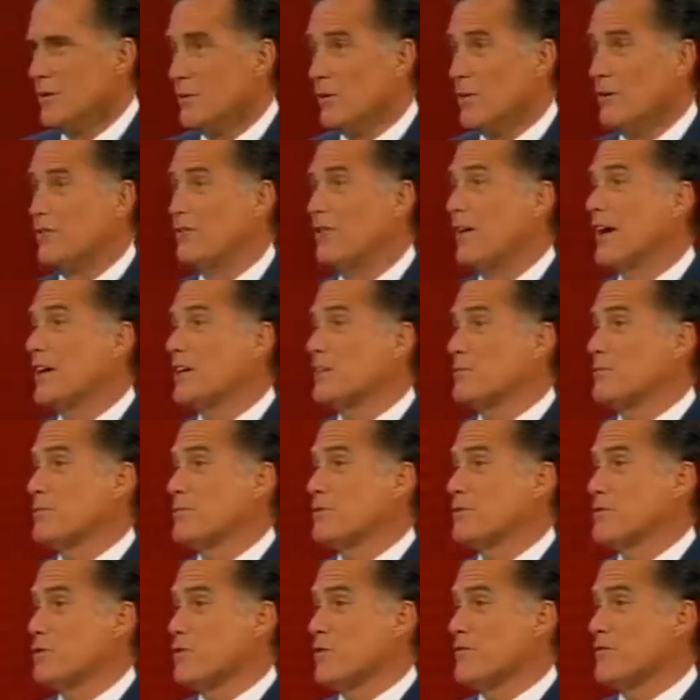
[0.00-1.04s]
will fight to
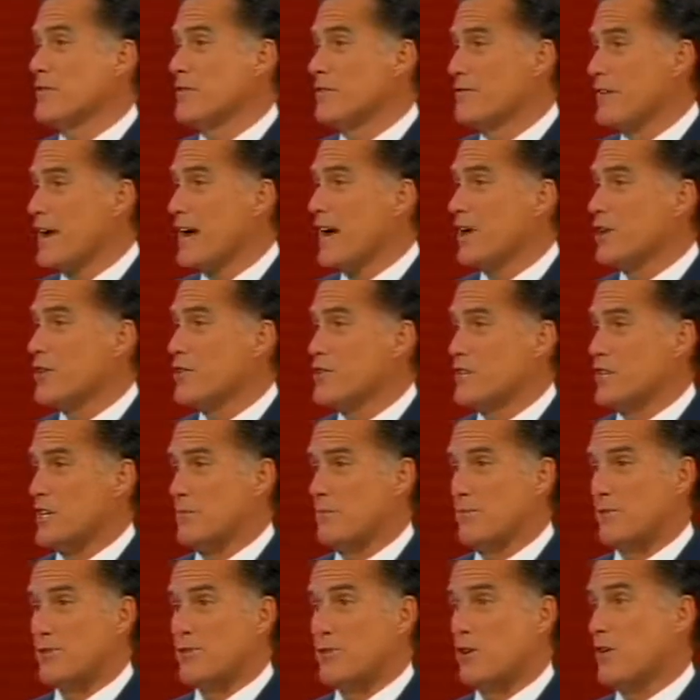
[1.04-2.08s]
preserve the values that
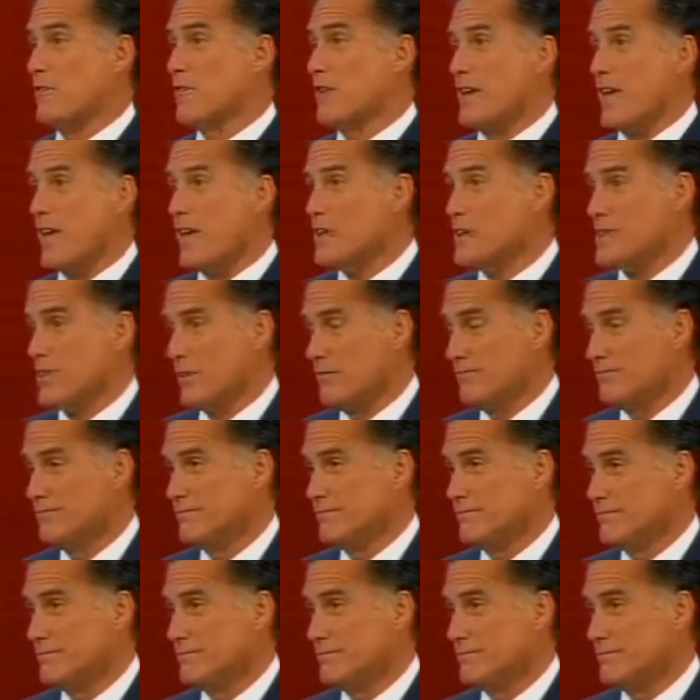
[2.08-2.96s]
have preserved the nation.